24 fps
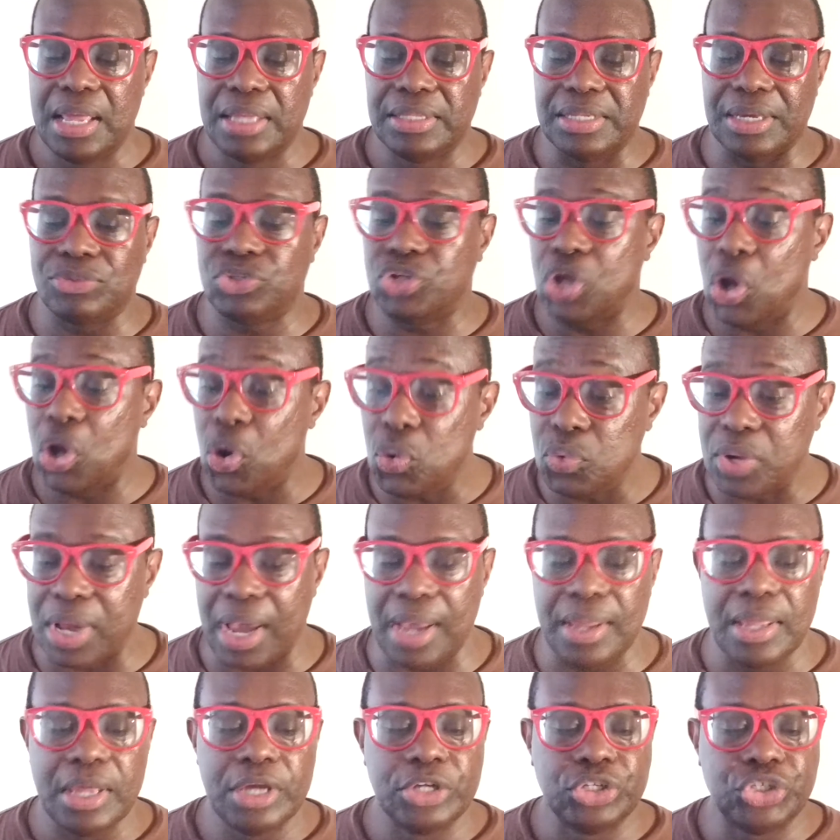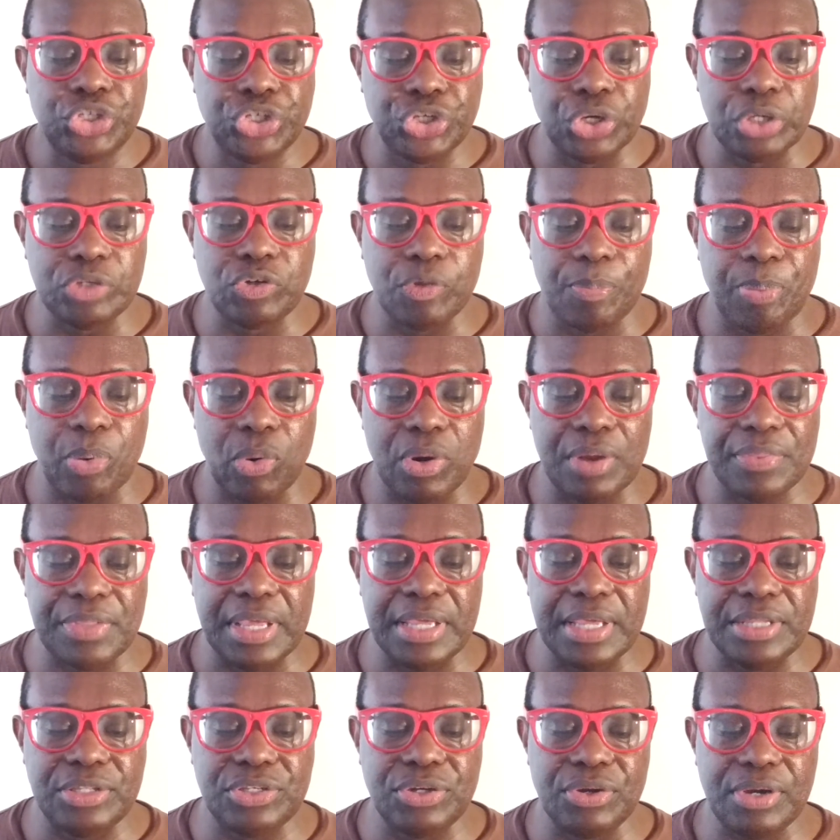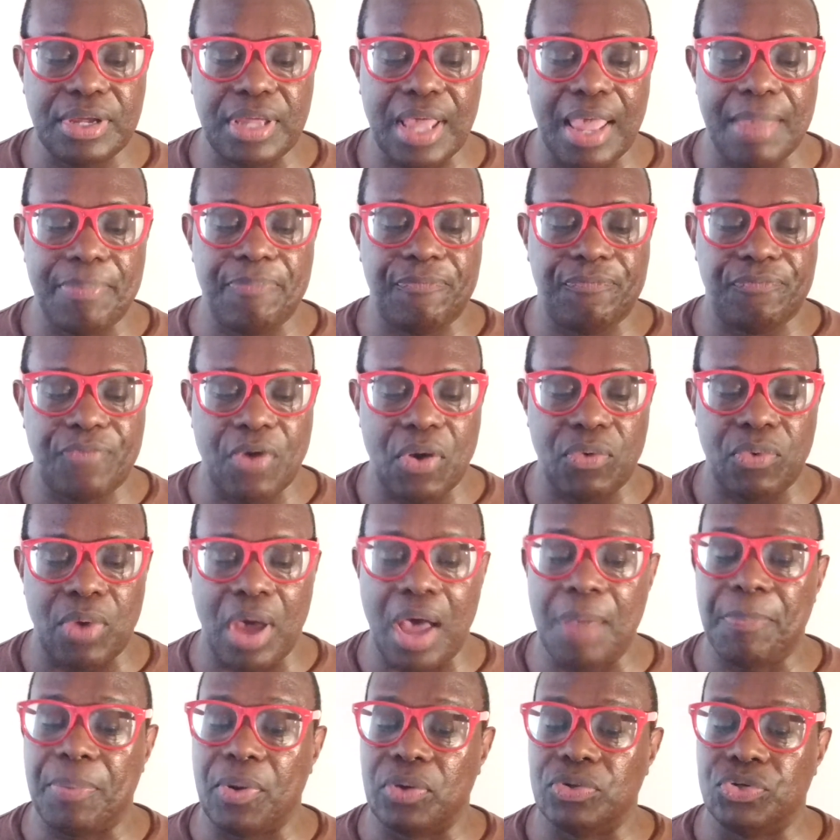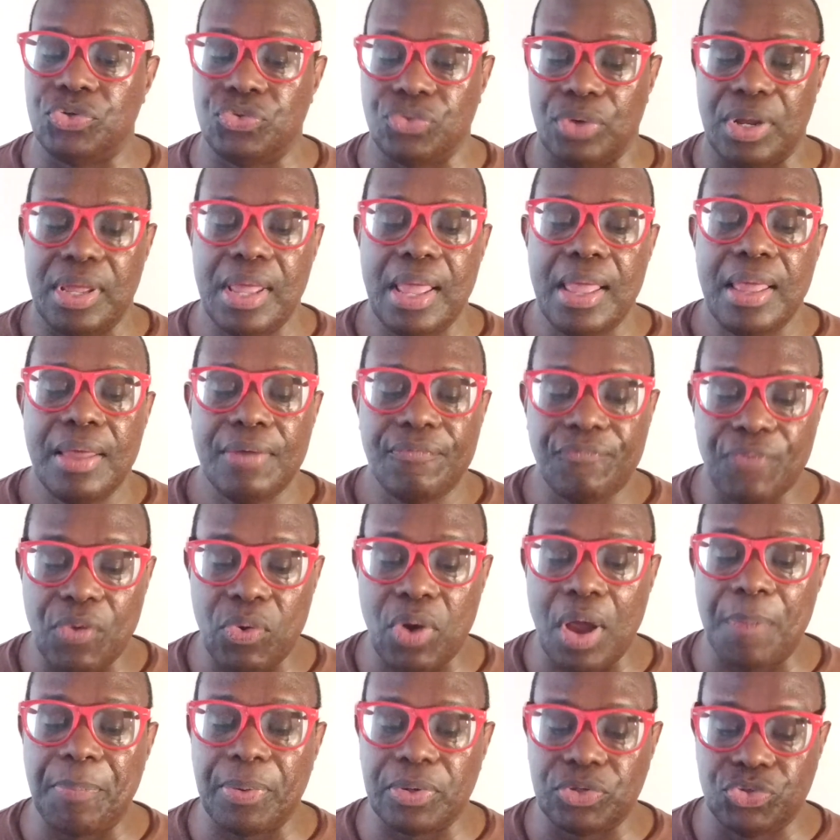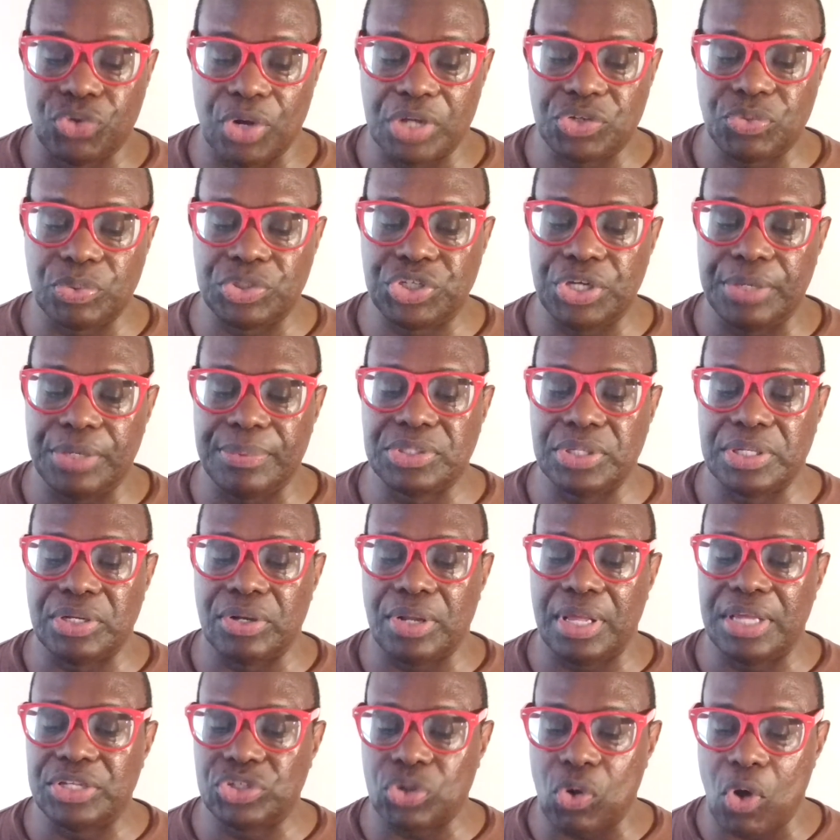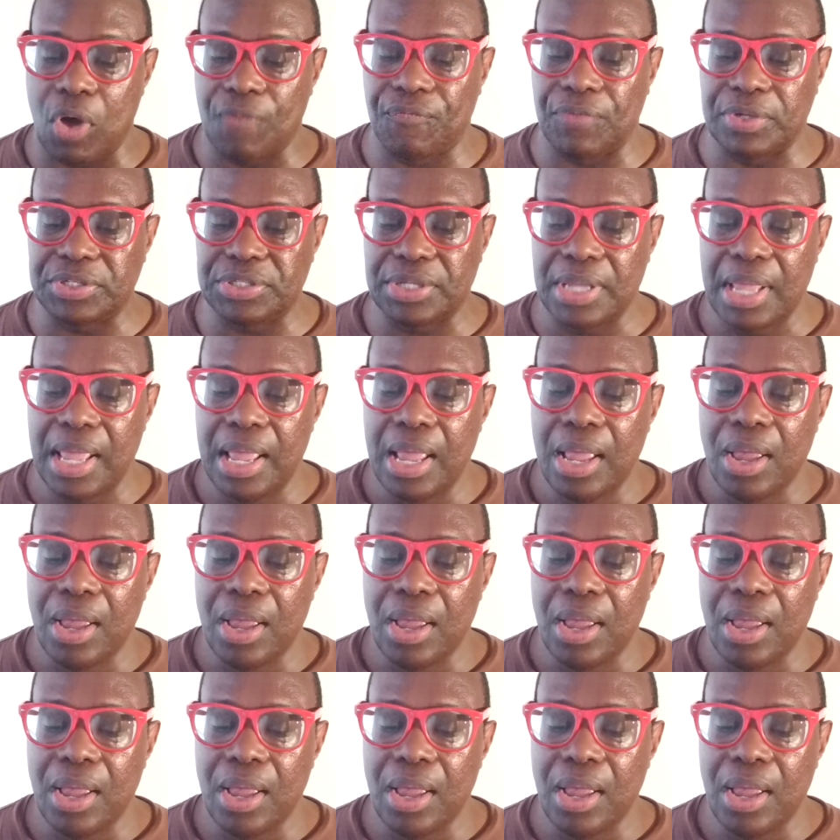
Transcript: Deltona church reported that he took a photo up her dress when she was in his office